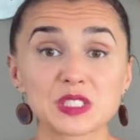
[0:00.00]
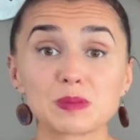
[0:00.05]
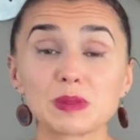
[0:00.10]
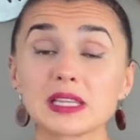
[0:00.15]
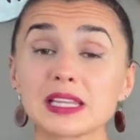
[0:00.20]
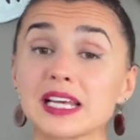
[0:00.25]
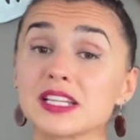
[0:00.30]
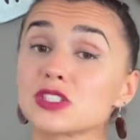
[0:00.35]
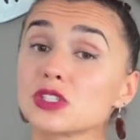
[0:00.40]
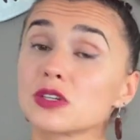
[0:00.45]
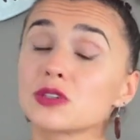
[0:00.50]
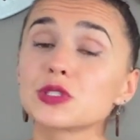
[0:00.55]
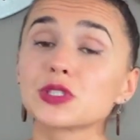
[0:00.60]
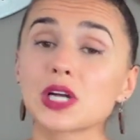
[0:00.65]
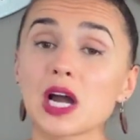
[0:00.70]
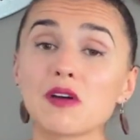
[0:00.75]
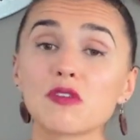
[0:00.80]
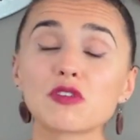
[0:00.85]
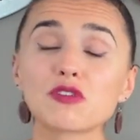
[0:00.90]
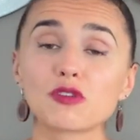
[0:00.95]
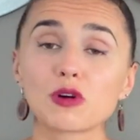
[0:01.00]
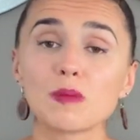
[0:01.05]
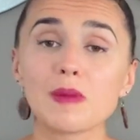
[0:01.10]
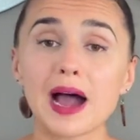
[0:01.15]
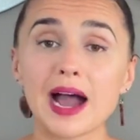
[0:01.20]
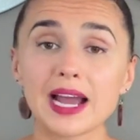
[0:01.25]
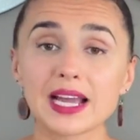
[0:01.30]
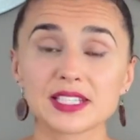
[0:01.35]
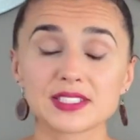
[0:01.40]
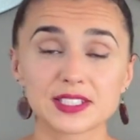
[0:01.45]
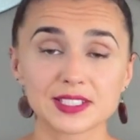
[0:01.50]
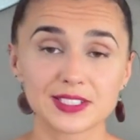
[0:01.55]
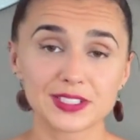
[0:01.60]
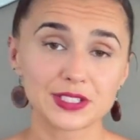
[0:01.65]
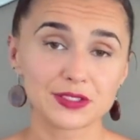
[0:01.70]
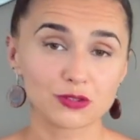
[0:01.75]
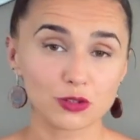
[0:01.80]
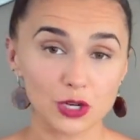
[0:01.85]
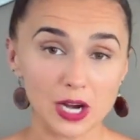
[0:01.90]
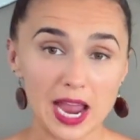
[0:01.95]
but let's also cover Form
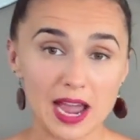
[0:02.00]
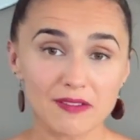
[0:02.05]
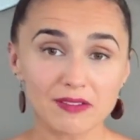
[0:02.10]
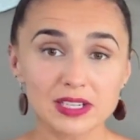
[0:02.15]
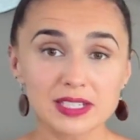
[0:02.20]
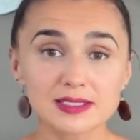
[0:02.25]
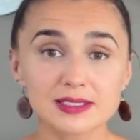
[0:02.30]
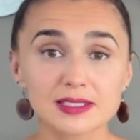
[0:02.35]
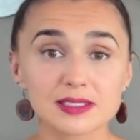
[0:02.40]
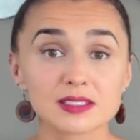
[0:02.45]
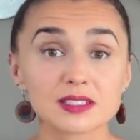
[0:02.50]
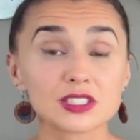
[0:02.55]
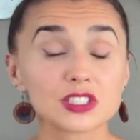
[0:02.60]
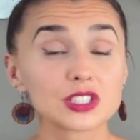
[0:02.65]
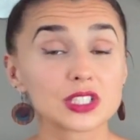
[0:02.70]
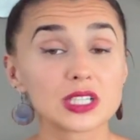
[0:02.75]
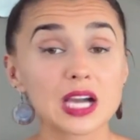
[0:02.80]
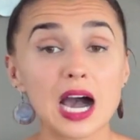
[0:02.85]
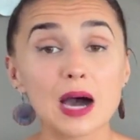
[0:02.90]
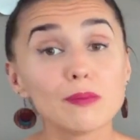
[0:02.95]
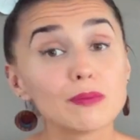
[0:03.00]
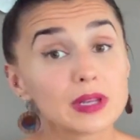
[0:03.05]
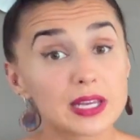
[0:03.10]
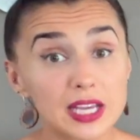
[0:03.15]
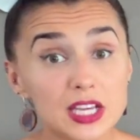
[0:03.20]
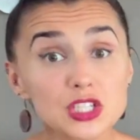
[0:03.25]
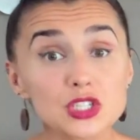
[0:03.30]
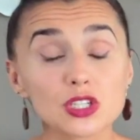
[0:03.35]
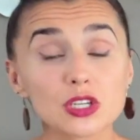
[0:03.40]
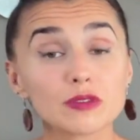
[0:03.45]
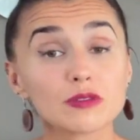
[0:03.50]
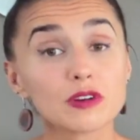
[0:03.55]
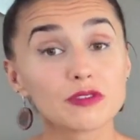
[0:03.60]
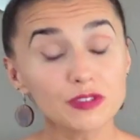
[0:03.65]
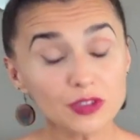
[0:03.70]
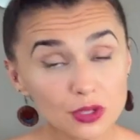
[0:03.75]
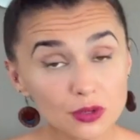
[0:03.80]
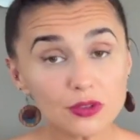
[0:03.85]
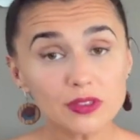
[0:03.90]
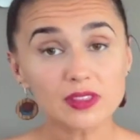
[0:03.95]
I-864 evidence, since it's a combination of a
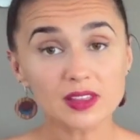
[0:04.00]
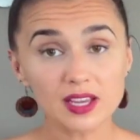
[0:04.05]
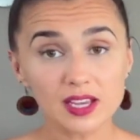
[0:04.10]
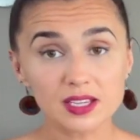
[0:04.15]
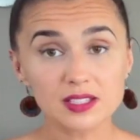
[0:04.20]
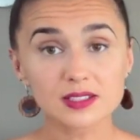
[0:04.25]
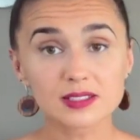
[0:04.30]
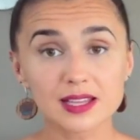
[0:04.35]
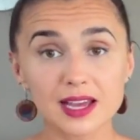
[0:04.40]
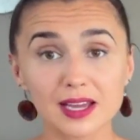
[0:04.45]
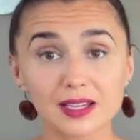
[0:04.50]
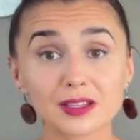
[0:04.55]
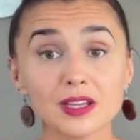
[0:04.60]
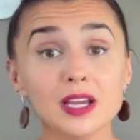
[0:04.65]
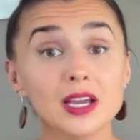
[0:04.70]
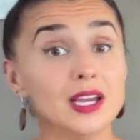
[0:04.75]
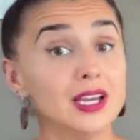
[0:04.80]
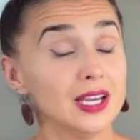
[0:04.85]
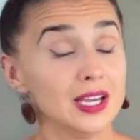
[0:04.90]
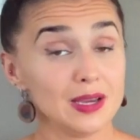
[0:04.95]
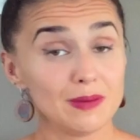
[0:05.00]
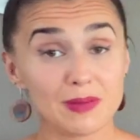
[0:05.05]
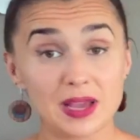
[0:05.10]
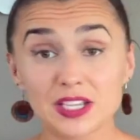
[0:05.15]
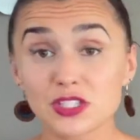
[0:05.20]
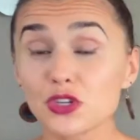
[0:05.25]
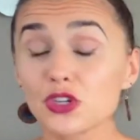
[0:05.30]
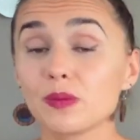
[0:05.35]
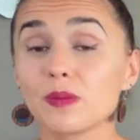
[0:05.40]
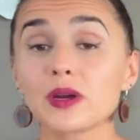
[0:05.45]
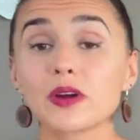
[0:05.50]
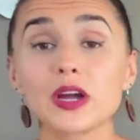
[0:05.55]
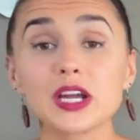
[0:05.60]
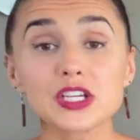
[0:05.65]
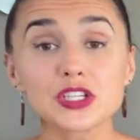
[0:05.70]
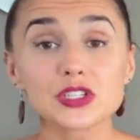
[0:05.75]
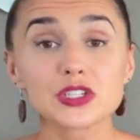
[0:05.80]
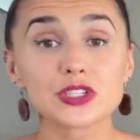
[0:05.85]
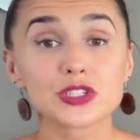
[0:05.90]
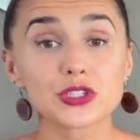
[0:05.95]
few things that makes your
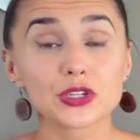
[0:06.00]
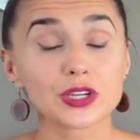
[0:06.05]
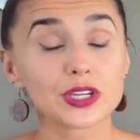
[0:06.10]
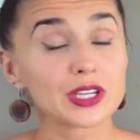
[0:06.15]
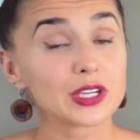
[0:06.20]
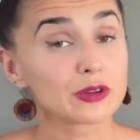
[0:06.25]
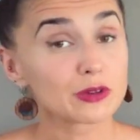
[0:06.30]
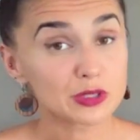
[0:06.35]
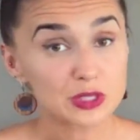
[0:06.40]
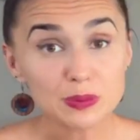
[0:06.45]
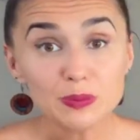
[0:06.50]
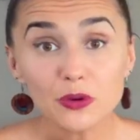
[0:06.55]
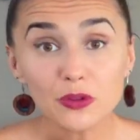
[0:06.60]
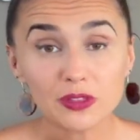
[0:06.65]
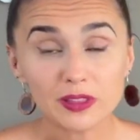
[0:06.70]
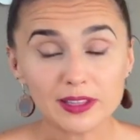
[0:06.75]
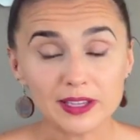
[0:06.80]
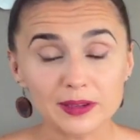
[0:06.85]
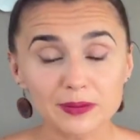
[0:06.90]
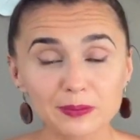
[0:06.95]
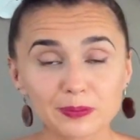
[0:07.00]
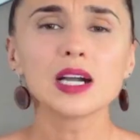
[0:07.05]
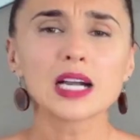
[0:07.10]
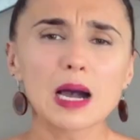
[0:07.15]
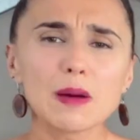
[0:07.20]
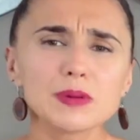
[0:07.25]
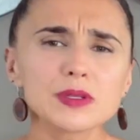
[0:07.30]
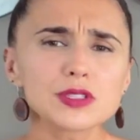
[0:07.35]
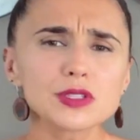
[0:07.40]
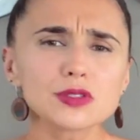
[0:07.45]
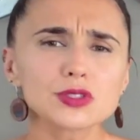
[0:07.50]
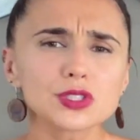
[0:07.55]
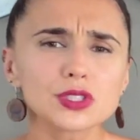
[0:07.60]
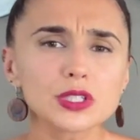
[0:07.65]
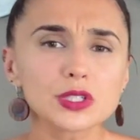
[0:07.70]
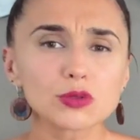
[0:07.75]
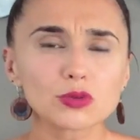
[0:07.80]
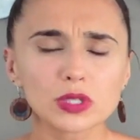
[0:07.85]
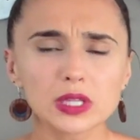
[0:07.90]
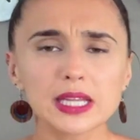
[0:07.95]
immigration journey go smoothly. Couples
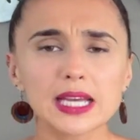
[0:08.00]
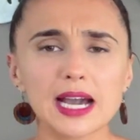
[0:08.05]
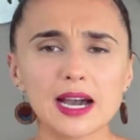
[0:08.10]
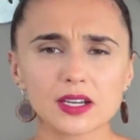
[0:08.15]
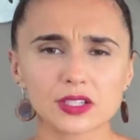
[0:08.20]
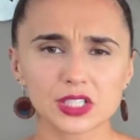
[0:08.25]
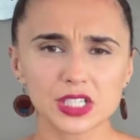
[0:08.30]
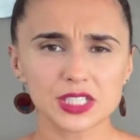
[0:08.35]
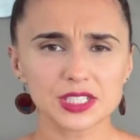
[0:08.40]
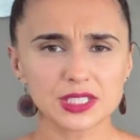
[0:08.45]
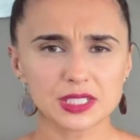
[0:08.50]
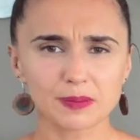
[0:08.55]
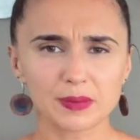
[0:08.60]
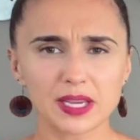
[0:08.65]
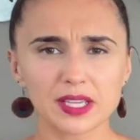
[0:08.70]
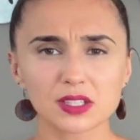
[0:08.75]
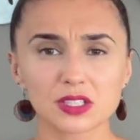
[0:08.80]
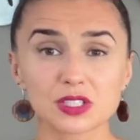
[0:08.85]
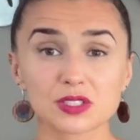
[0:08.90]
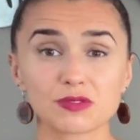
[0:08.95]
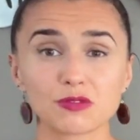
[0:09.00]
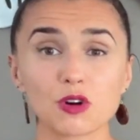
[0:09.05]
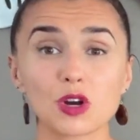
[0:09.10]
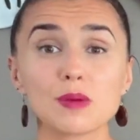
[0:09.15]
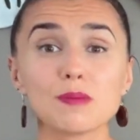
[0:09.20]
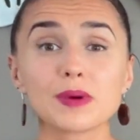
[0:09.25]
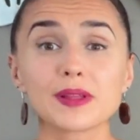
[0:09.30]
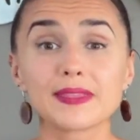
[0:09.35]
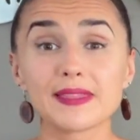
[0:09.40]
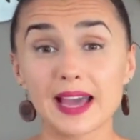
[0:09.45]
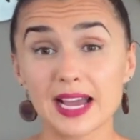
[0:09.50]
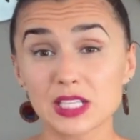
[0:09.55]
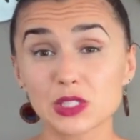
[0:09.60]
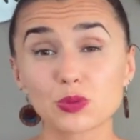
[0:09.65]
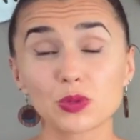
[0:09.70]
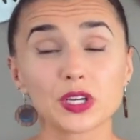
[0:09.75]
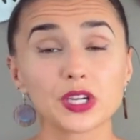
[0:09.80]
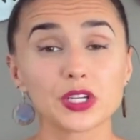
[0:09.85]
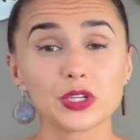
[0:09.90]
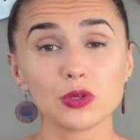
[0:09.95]
usually really underestimate this form, but that's
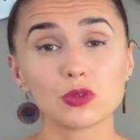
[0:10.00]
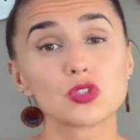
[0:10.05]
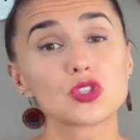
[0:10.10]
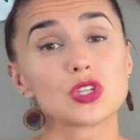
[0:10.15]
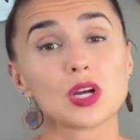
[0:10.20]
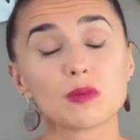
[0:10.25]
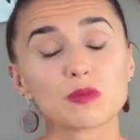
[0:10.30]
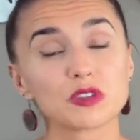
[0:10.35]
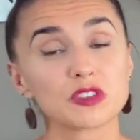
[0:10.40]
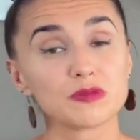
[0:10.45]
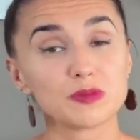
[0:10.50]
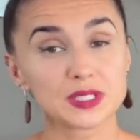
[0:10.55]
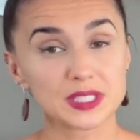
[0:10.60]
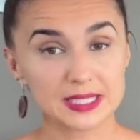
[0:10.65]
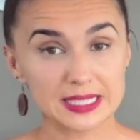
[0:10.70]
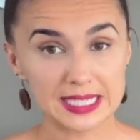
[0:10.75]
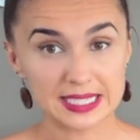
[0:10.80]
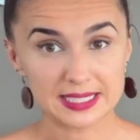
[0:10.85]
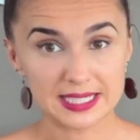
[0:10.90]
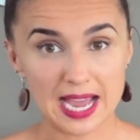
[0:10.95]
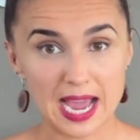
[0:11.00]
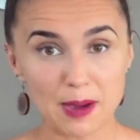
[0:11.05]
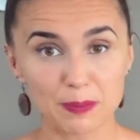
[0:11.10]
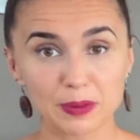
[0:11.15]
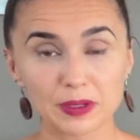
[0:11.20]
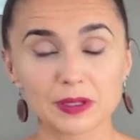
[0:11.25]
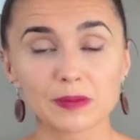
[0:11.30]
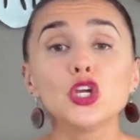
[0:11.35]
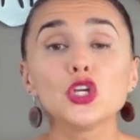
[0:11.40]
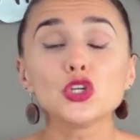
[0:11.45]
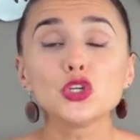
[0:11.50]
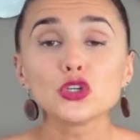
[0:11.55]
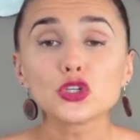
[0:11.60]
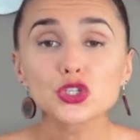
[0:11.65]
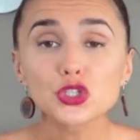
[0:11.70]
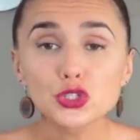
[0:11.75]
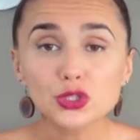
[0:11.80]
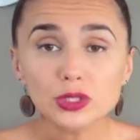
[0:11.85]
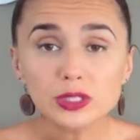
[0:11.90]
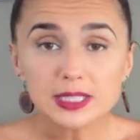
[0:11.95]
where a huge number of mistakes happen. You
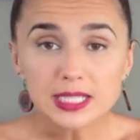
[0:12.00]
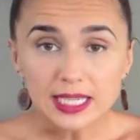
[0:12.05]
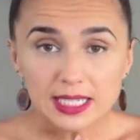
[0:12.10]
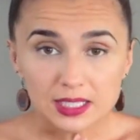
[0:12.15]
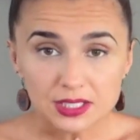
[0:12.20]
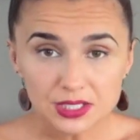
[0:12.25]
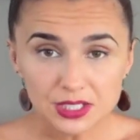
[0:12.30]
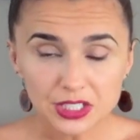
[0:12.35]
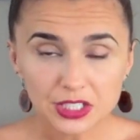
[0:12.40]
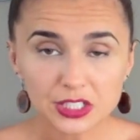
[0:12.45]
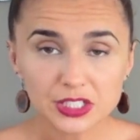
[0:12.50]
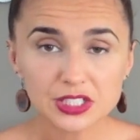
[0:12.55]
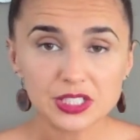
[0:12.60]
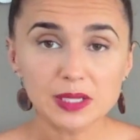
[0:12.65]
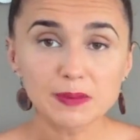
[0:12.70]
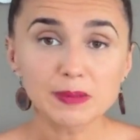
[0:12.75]
should take it seriously